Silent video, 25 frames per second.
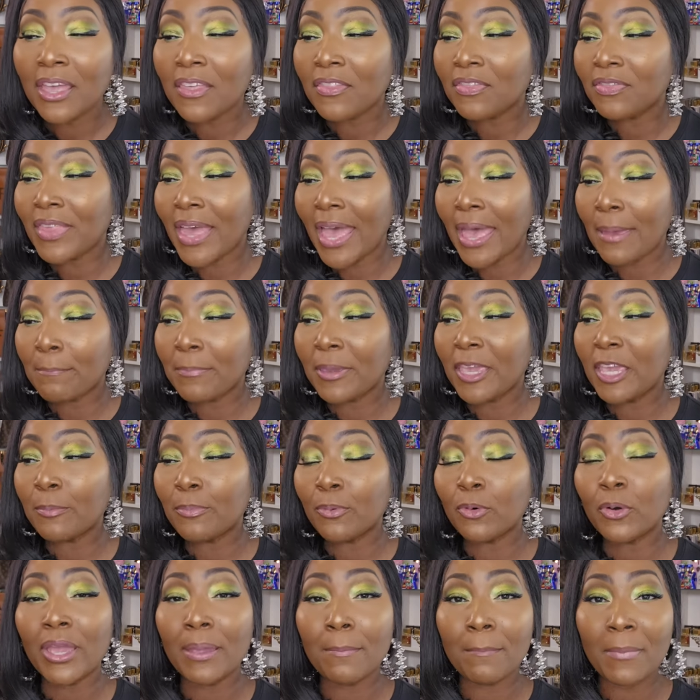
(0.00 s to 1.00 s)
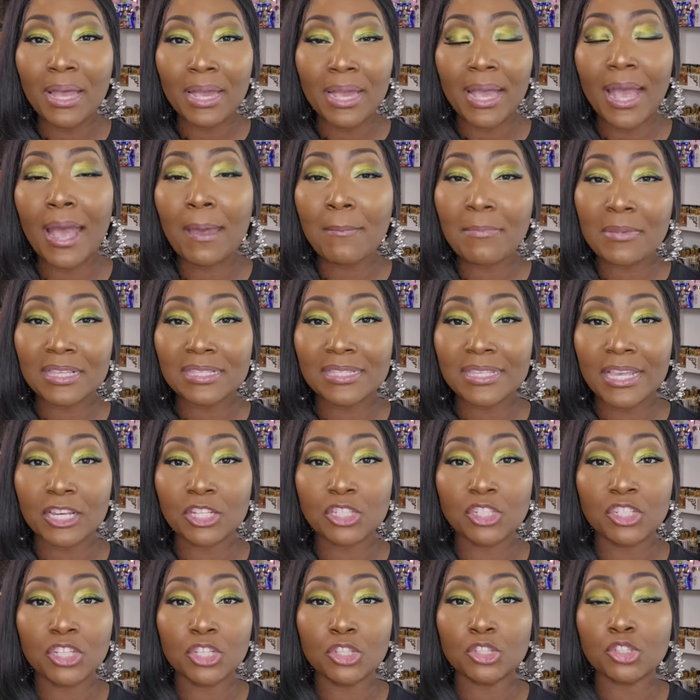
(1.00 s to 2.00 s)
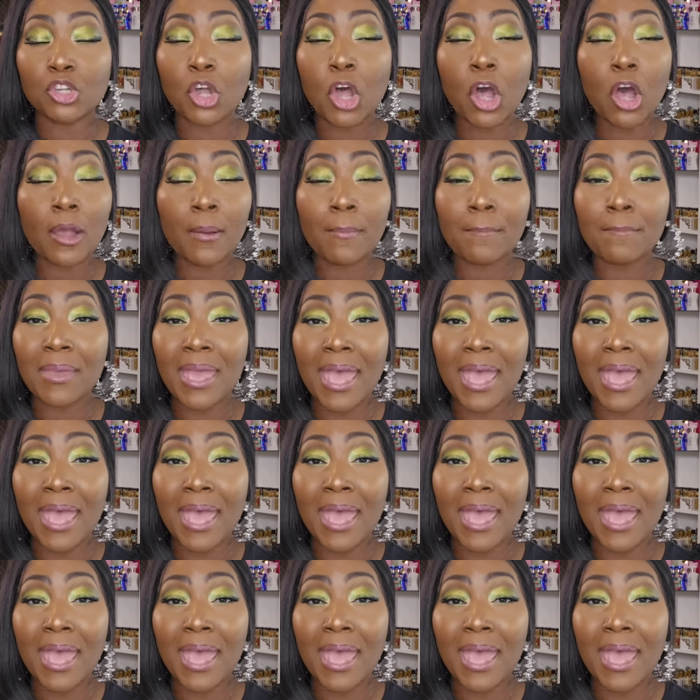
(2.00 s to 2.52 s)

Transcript: that people in my comment section talk